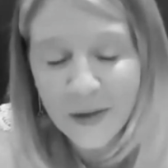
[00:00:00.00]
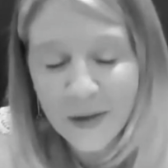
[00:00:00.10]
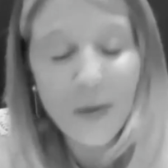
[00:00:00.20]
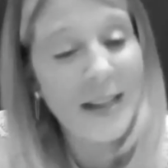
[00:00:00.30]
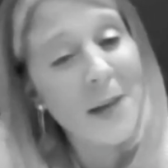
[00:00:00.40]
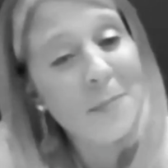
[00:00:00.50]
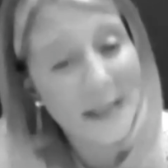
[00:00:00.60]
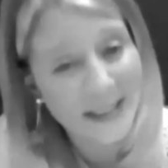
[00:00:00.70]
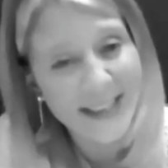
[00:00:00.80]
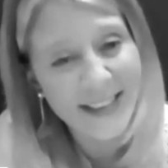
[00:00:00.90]
with
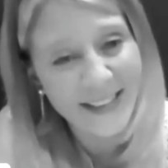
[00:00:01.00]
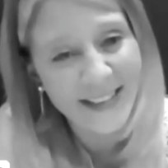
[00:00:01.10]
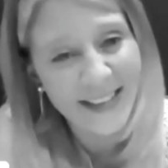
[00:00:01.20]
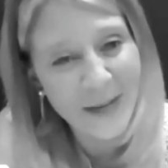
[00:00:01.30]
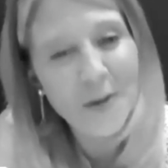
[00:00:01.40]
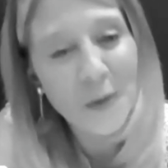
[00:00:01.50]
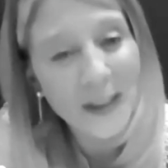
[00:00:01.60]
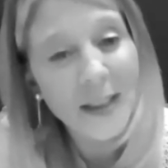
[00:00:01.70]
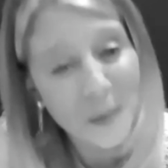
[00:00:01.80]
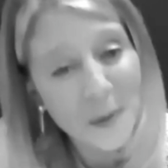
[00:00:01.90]
numbers. I'm
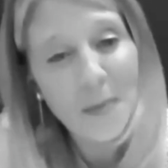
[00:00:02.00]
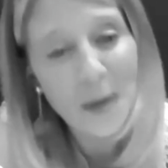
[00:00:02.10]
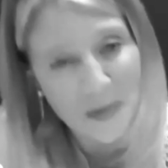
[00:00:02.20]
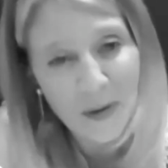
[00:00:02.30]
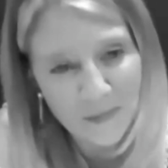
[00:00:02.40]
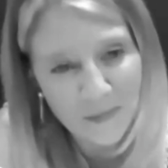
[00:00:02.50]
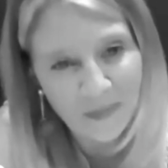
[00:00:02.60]
doing it with people.